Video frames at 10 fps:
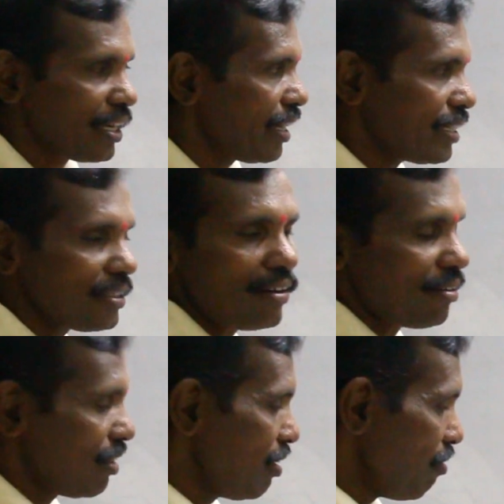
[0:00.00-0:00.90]
Yes or not?
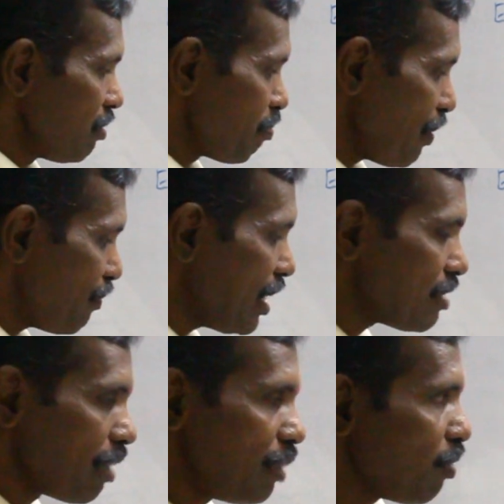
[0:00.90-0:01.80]
15 is
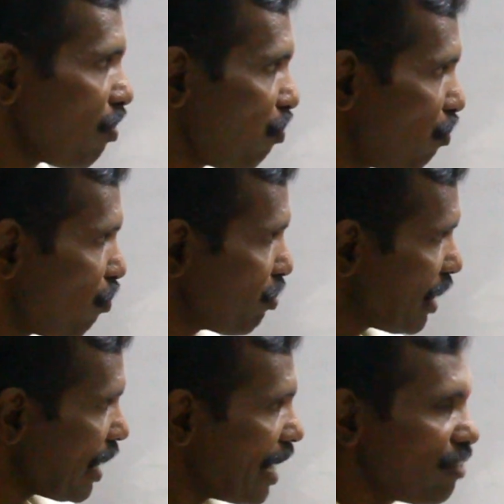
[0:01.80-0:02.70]
multiple of
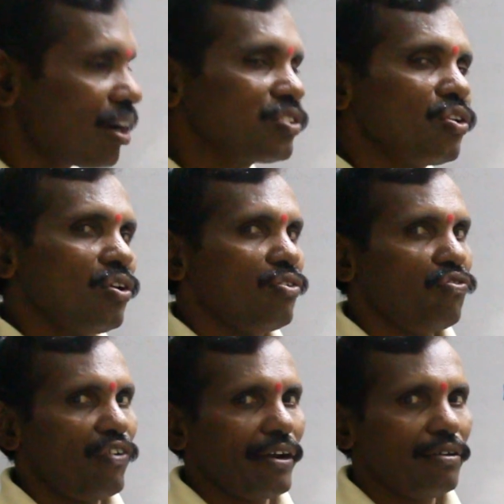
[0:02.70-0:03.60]
3 and also
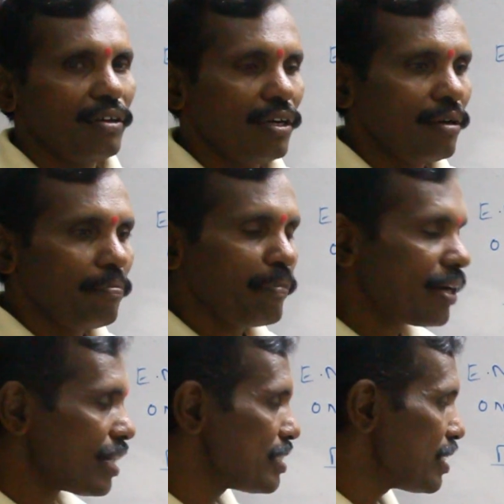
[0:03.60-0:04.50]
5.
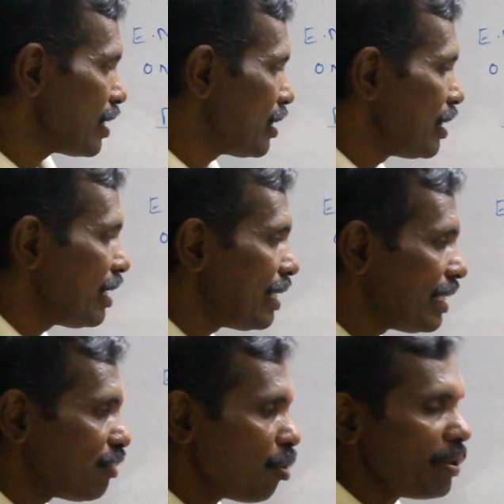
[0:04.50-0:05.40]
Because
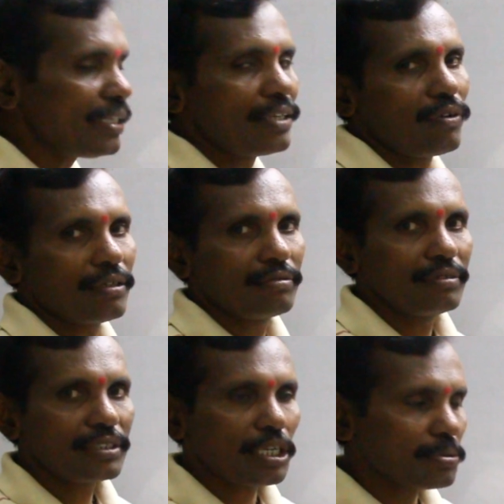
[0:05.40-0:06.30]
omit that one,
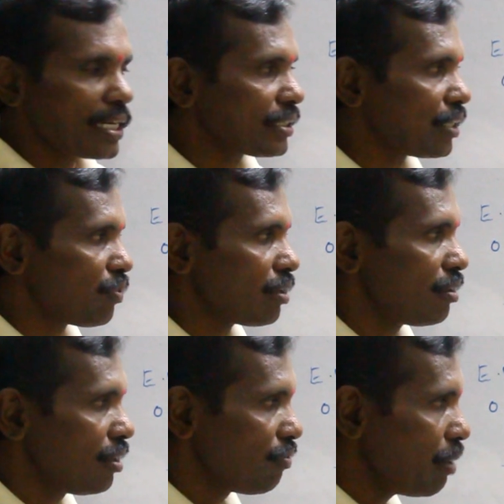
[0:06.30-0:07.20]
subtract that one. Why?